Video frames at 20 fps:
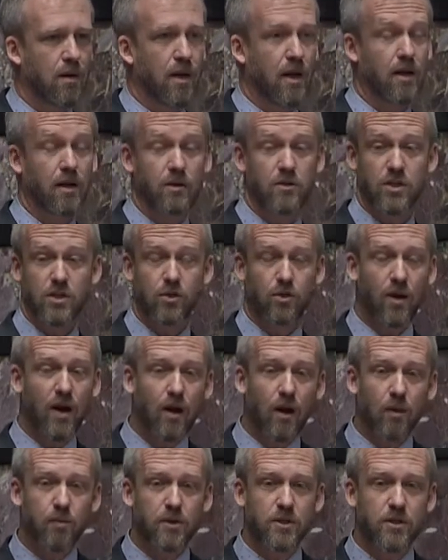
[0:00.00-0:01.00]
And there's a great
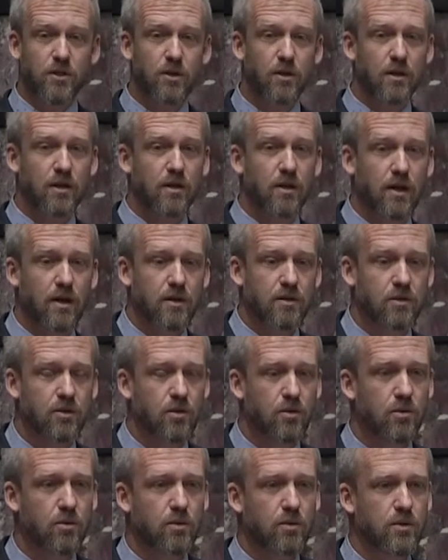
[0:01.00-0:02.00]
opportunity there
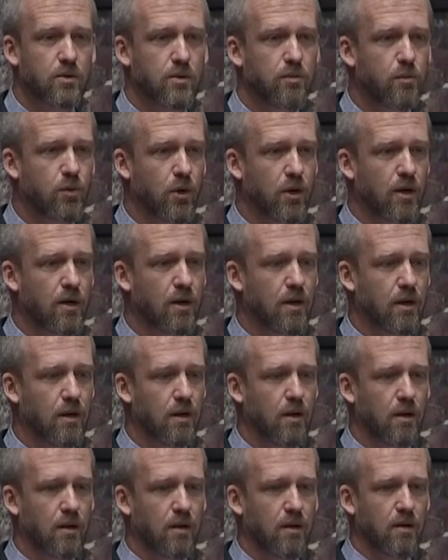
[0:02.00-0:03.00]
to put
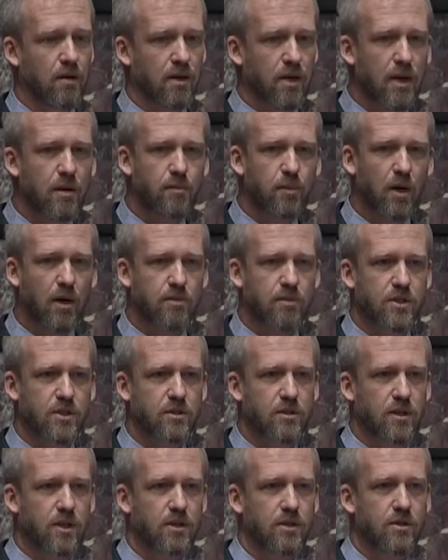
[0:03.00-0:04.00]
heat pumps
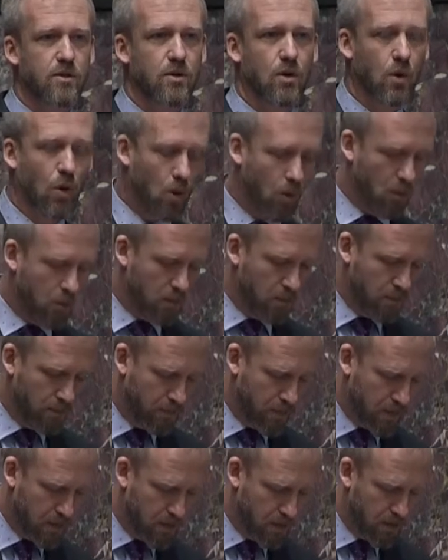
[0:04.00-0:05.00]
into the home,
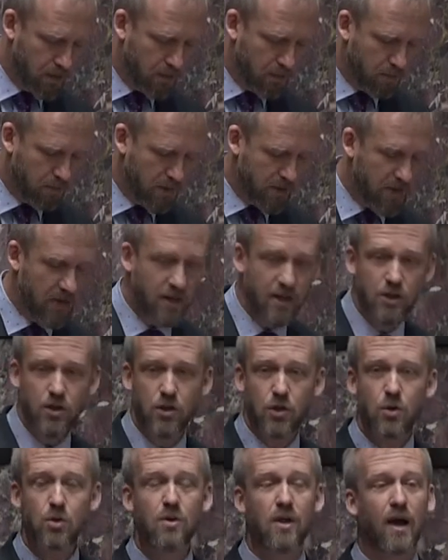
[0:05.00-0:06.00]
but they didn't
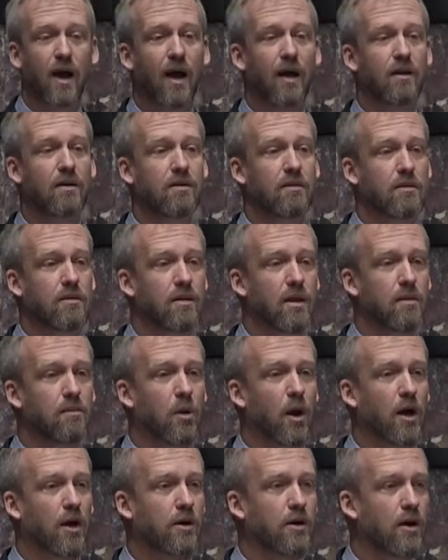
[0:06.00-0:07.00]
do that. They
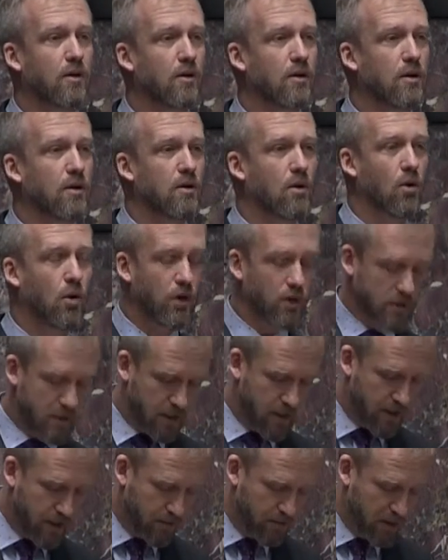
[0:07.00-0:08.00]
bought another oil
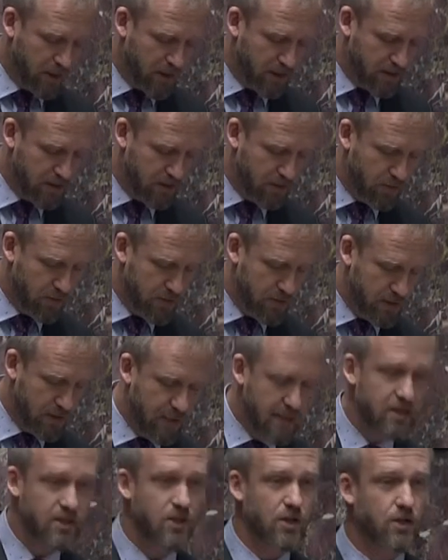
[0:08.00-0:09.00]
tank because it was
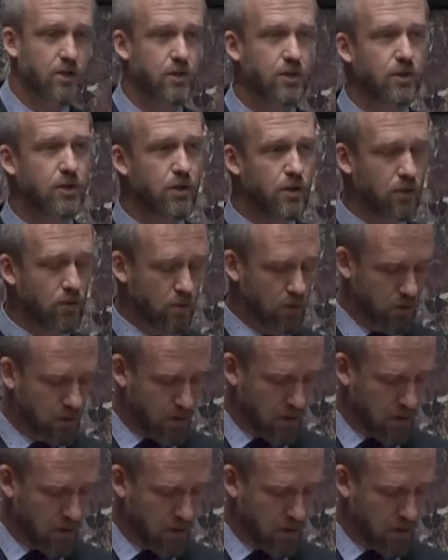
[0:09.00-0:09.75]
easier to do.